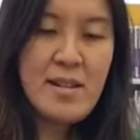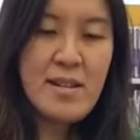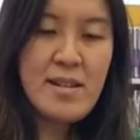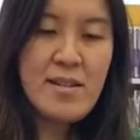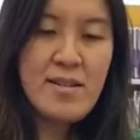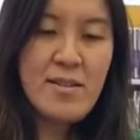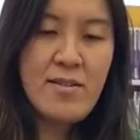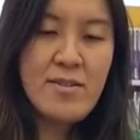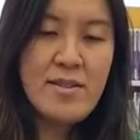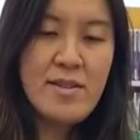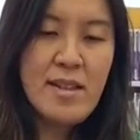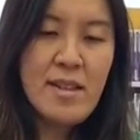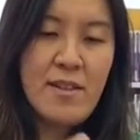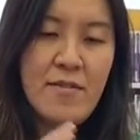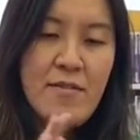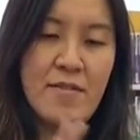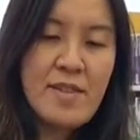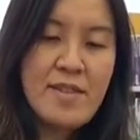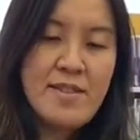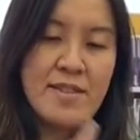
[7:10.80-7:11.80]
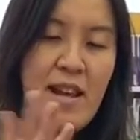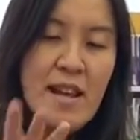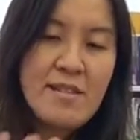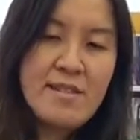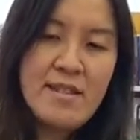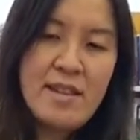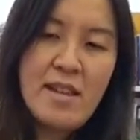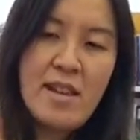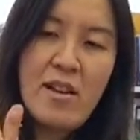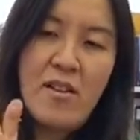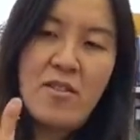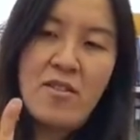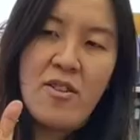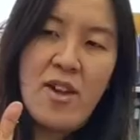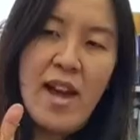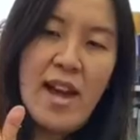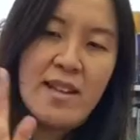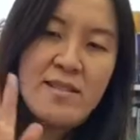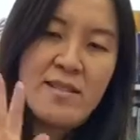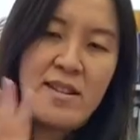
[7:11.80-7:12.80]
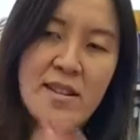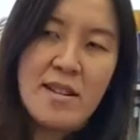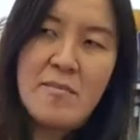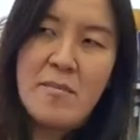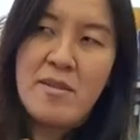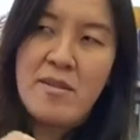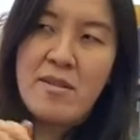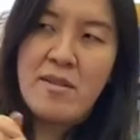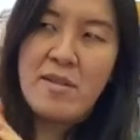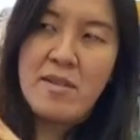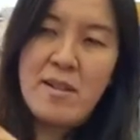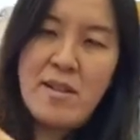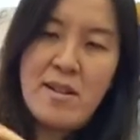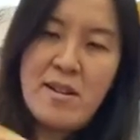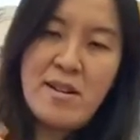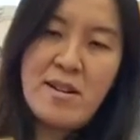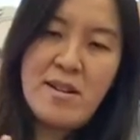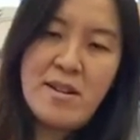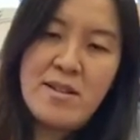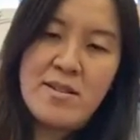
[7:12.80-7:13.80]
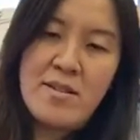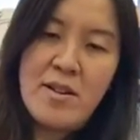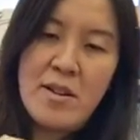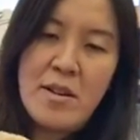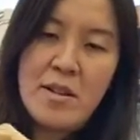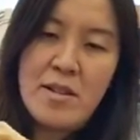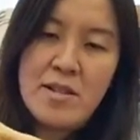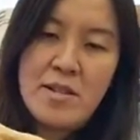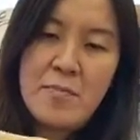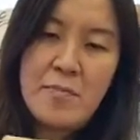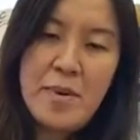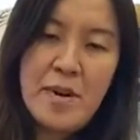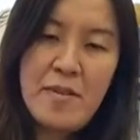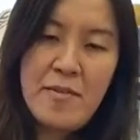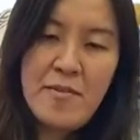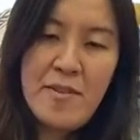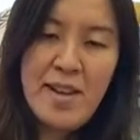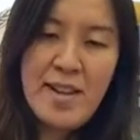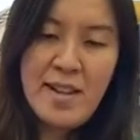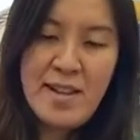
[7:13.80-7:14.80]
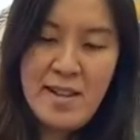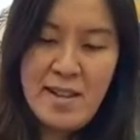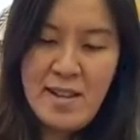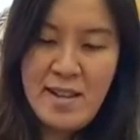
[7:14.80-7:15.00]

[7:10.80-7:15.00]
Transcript: so see if it's not sticking on your hands anymore, so it's perfect.